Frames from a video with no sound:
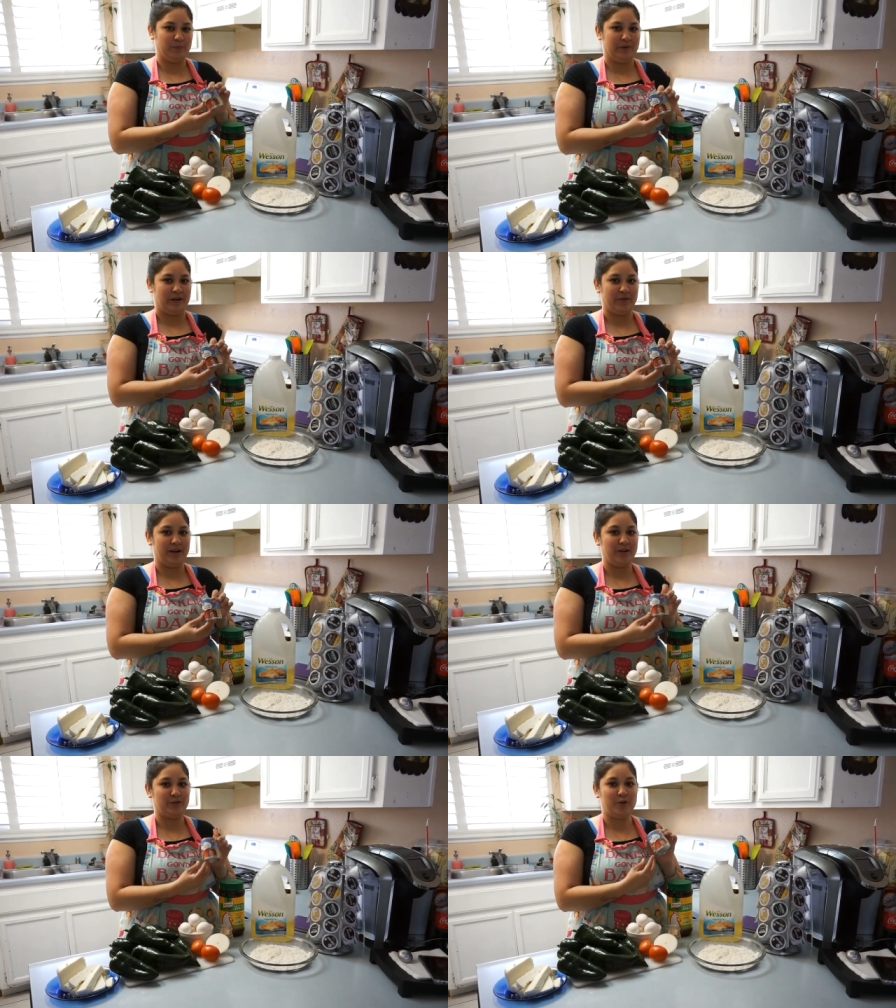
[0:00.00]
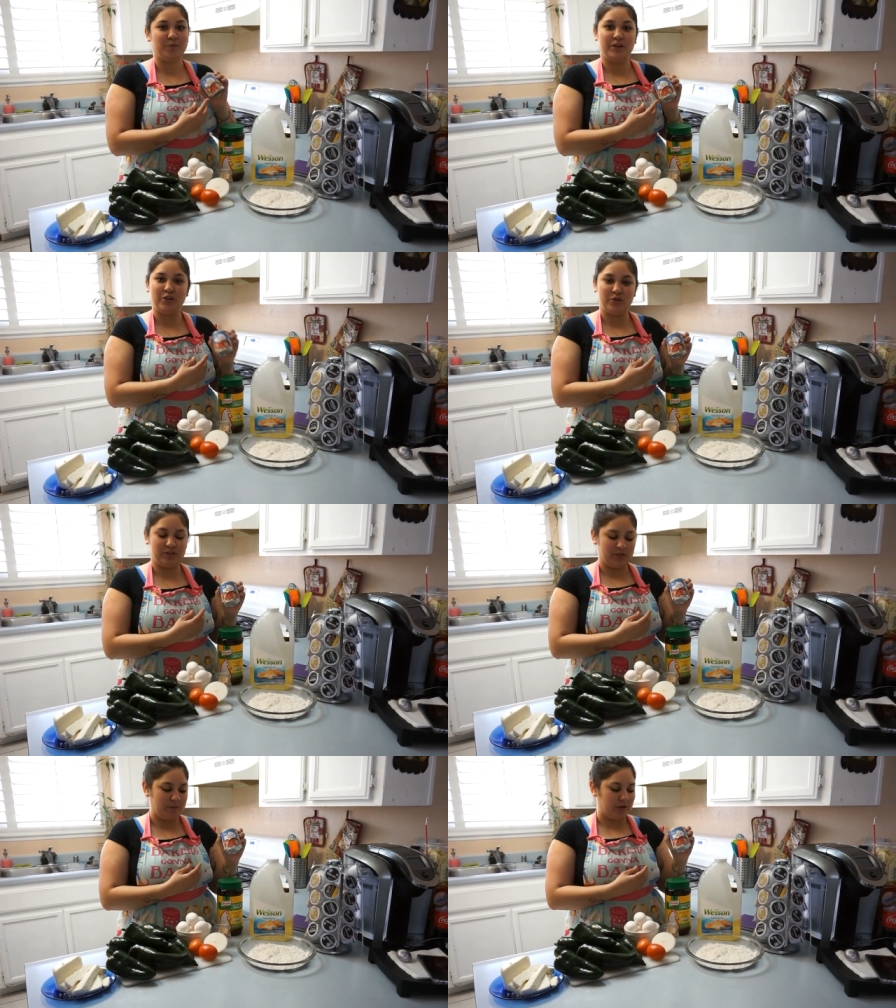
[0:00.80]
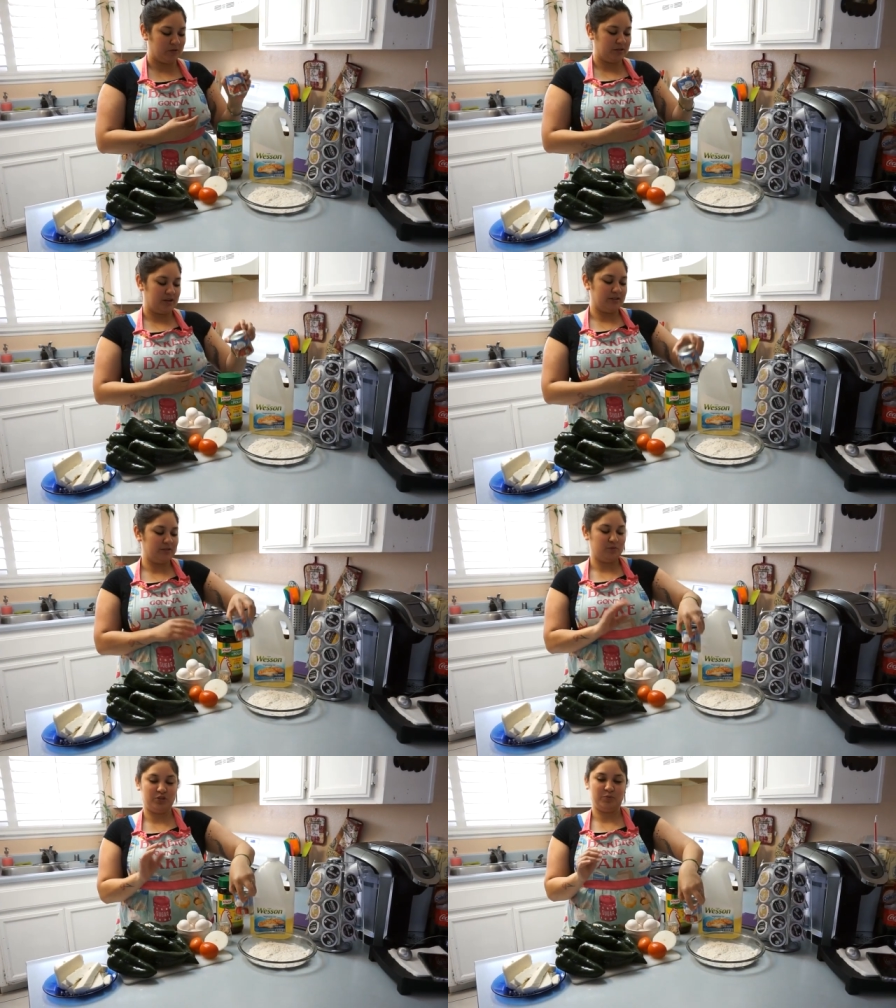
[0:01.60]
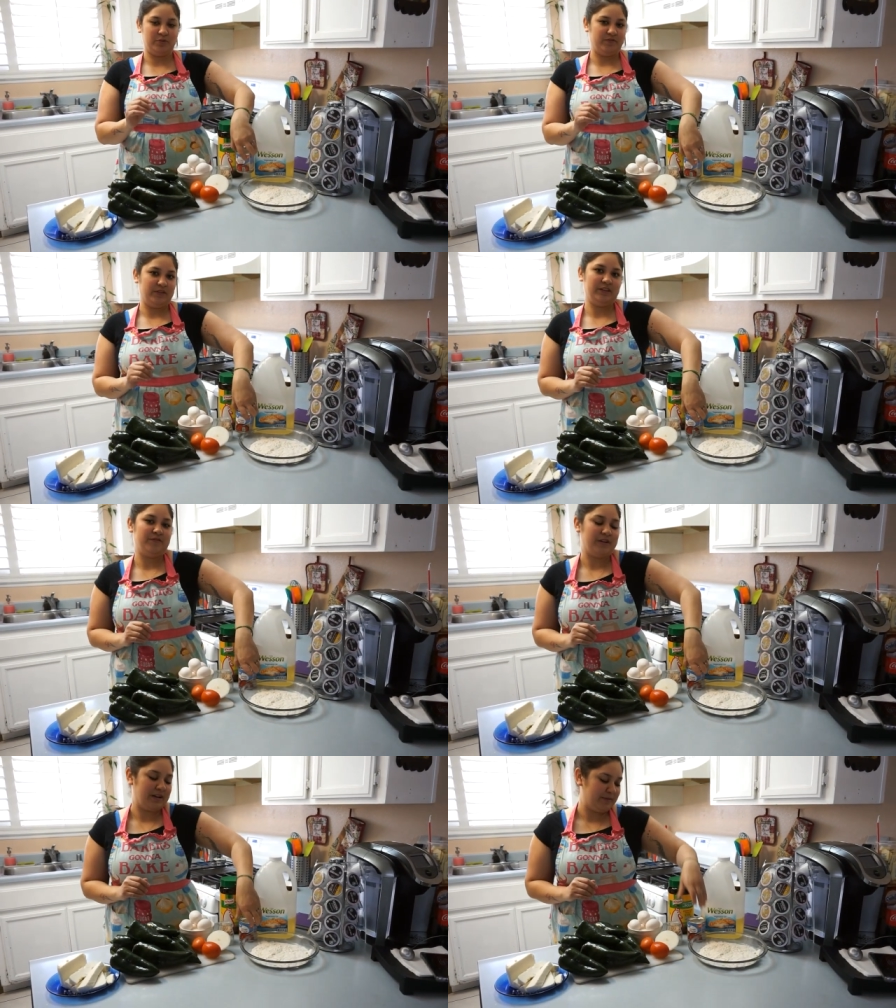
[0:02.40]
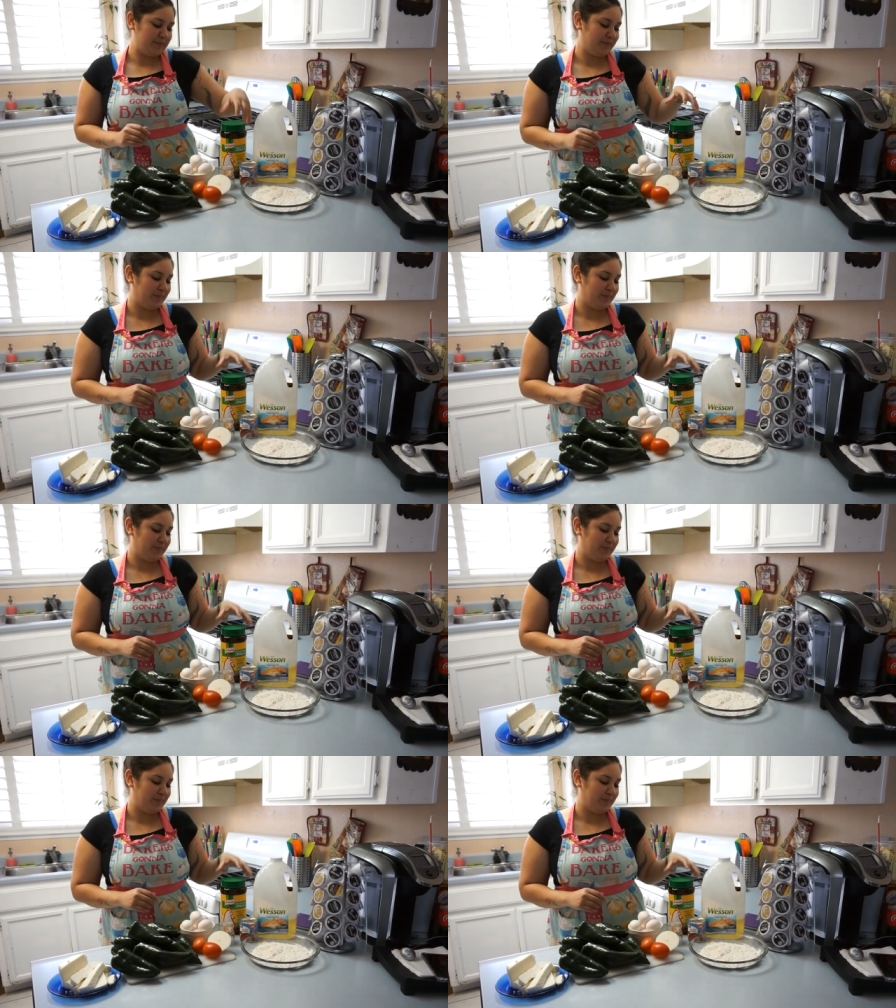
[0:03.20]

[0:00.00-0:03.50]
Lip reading: but right now, so I'm going to use tomato sauce, which is perfectly fine.